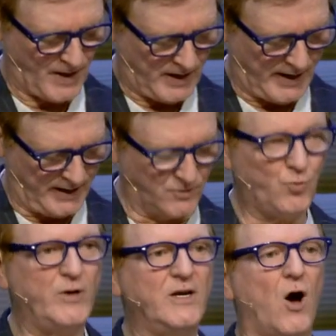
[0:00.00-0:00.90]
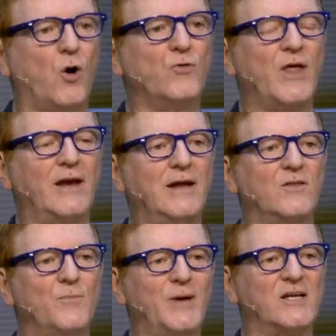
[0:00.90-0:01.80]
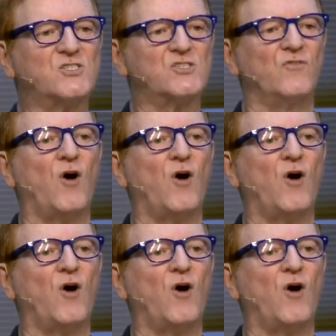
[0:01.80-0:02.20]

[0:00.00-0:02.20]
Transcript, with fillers: And we know that in the midst of